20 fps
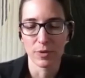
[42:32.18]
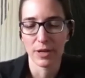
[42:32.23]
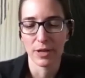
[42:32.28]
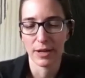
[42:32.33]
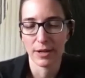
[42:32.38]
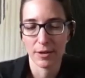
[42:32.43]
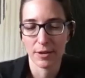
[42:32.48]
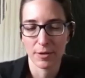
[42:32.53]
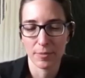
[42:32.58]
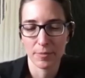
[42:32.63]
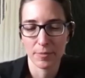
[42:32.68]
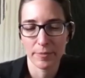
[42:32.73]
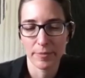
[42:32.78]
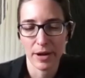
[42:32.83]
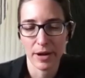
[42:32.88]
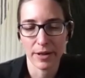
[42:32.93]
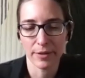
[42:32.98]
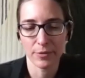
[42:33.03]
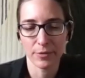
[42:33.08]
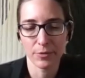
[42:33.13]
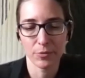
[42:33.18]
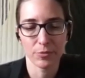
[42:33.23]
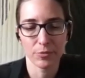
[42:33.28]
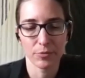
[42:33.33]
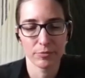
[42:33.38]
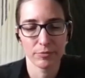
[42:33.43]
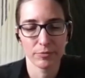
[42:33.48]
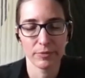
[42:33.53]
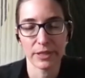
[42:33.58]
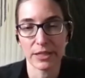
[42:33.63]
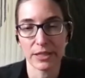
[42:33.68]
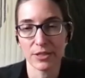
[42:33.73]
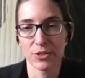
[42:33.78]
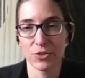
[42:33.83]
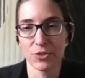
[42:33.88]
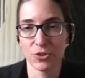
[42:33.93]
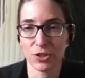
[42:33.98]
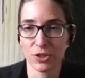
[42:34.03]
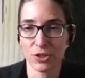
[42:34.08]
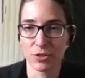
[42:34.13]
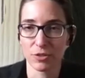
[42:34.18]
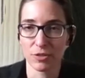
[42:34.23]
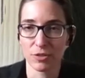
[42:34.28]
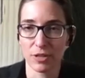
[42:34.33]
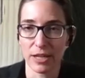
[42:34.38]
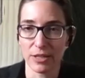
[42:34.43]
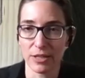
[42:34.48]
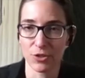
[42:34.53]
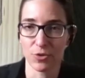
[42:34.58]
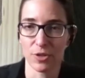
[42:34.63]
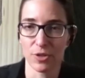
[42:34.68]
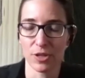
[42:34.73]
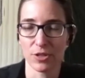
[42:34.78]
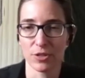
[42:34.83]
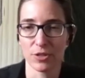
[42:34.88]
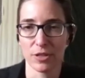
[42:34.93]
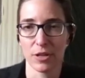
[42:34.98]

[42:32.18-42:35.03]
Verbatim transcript: um, I'll let's just answer this.